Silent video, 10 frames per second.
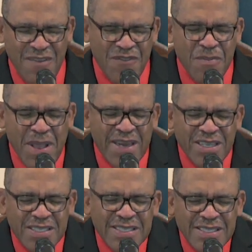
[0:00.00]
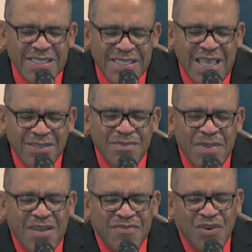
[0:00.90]
Everybody under the sound of
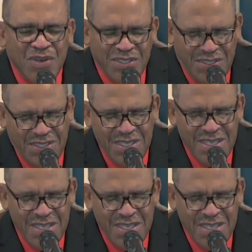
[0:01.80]
my voice.